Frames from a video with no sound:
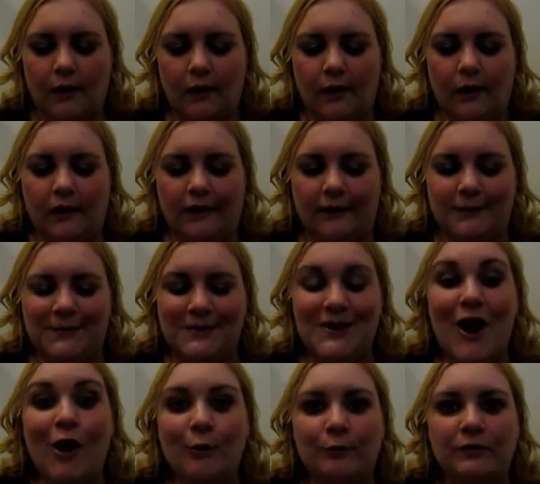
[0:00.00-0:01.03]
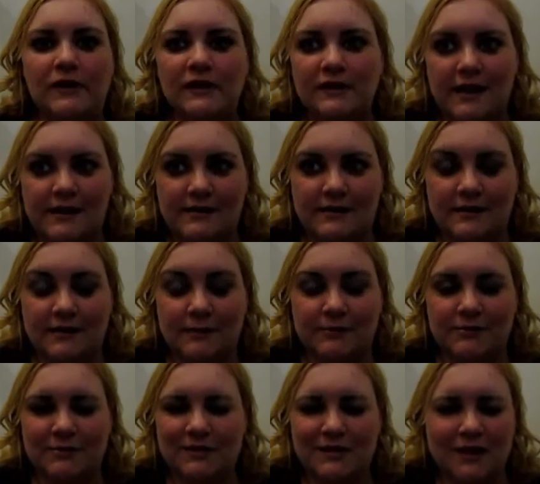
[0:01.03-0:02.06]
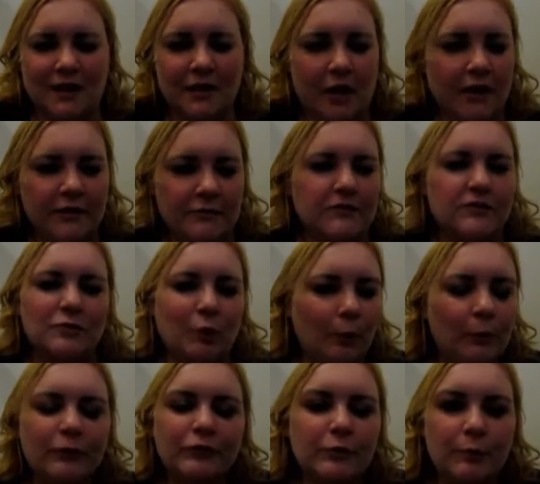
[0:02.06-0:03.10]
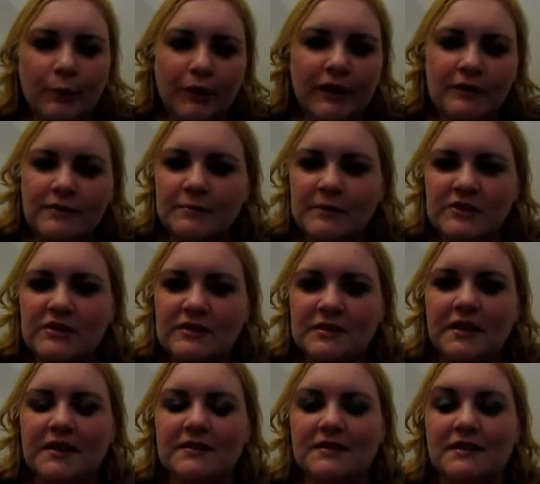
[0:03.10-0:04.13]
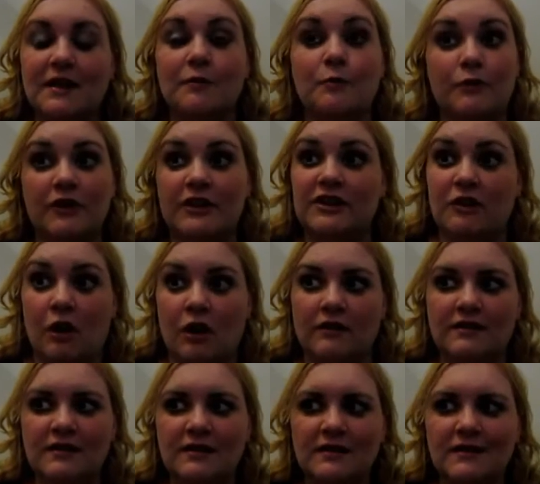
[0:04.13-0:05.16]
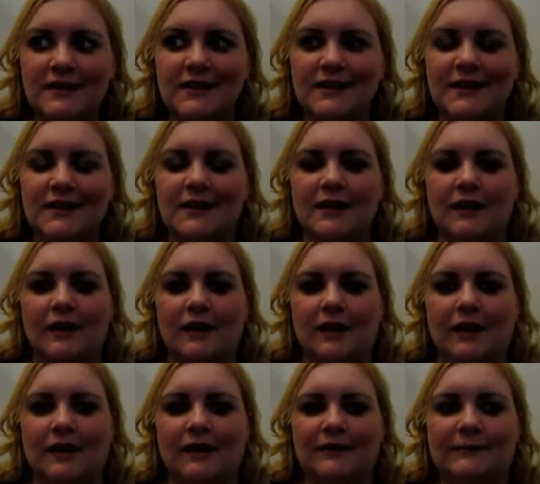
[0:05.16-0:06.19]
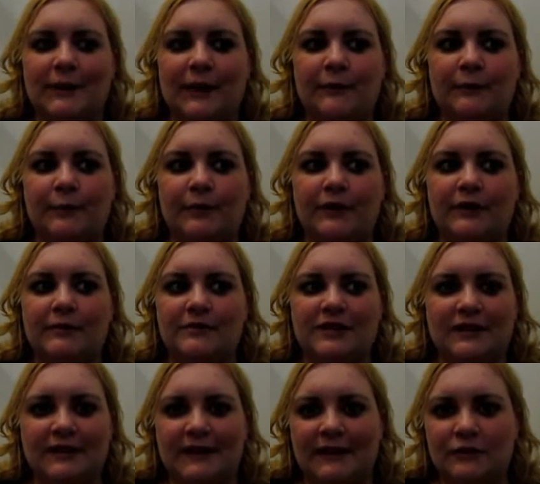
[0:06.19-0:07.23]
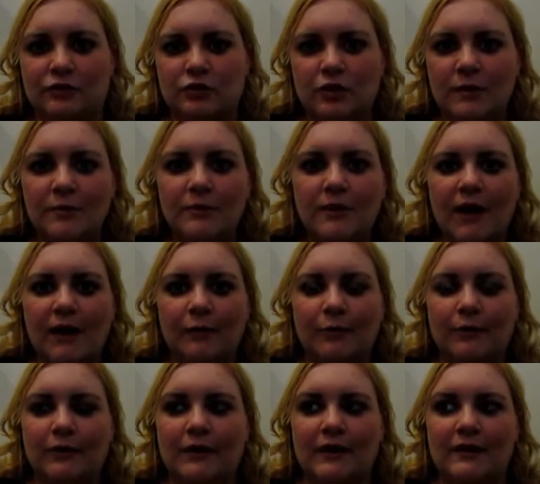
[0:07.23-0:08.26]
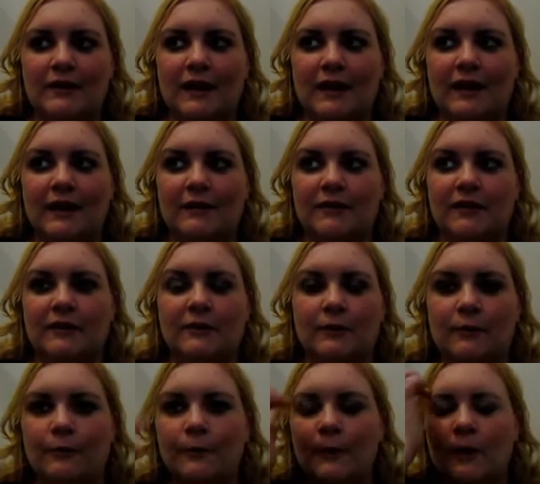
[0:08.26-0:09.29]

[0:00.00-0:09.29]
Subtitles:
Not realizing I thought it was normal to worry as much as I did. I worried constantly. I worried I was going to get in trouble. I worried that, you know,